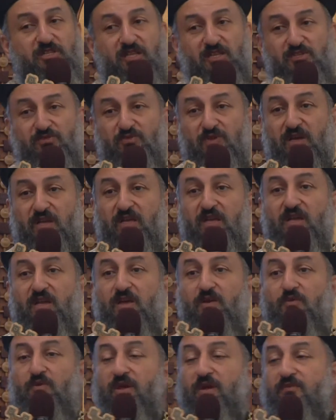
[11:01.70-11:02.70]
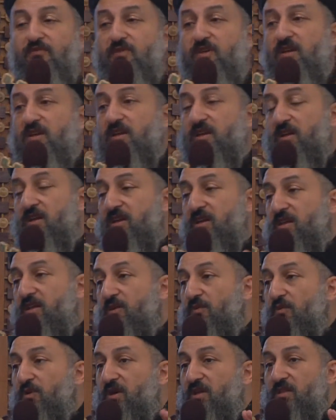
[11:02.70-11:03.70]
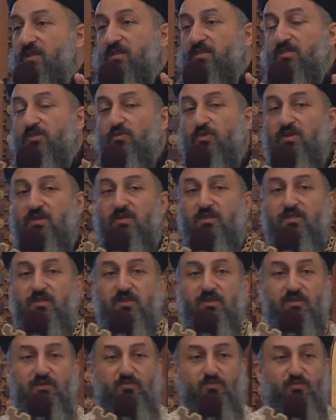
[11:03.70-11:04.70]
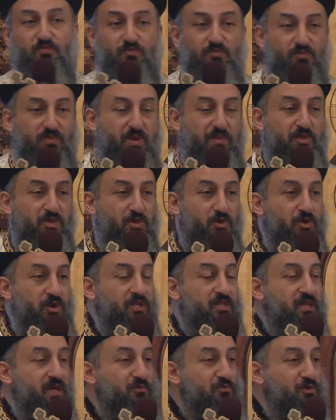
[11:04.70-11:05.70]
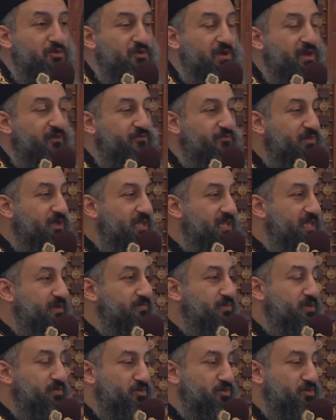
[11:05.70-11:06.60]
That's why we have, this is maybe the only time when we have multiple